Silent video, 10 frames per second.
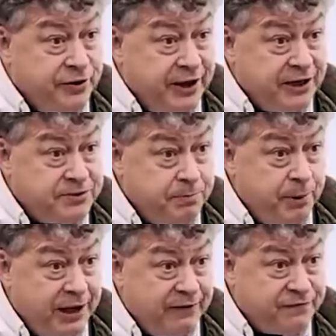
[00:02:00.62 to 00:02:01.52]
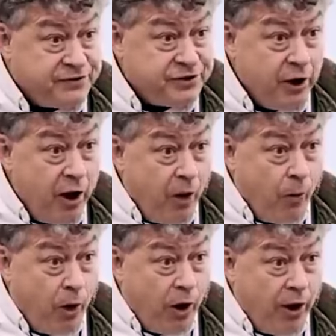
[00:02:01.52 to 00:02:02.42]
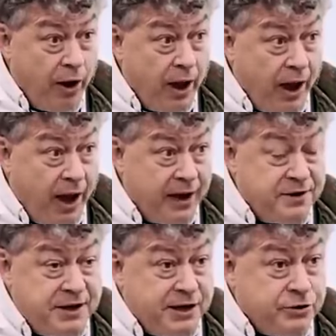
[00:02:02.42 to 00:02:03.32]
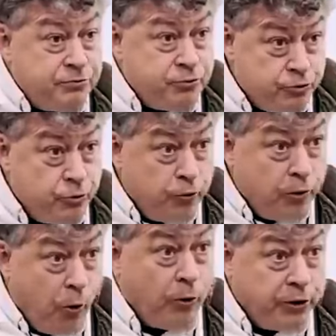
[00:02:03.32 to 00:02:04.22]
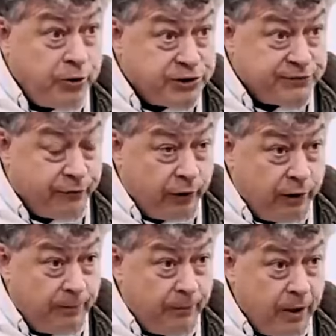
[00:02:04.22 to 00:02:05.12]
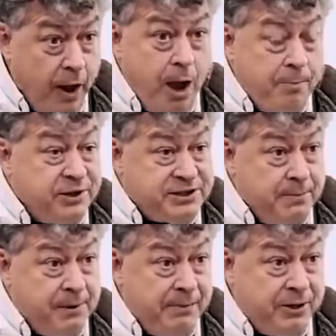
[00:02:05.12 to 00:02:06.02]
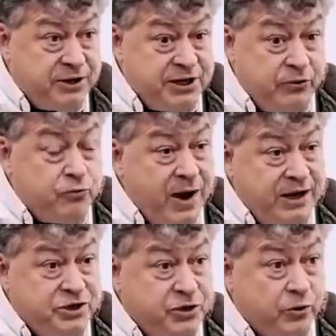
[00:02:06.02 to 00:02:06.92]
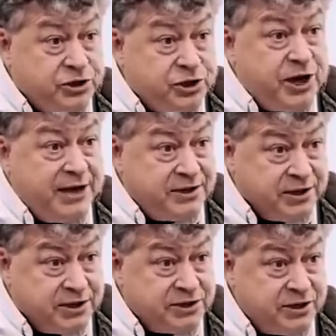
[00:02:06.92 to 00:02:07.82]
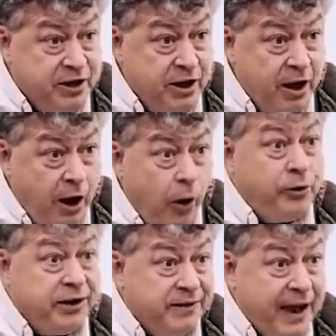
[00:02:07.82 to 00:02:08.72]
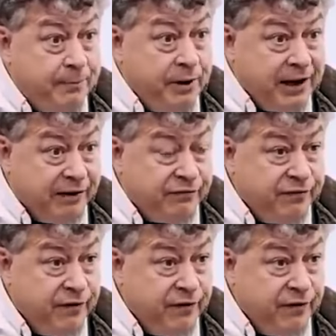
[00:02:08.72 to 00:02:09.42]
that these beliefs were indeed true or useful, but simply because it raised your status holding that belief.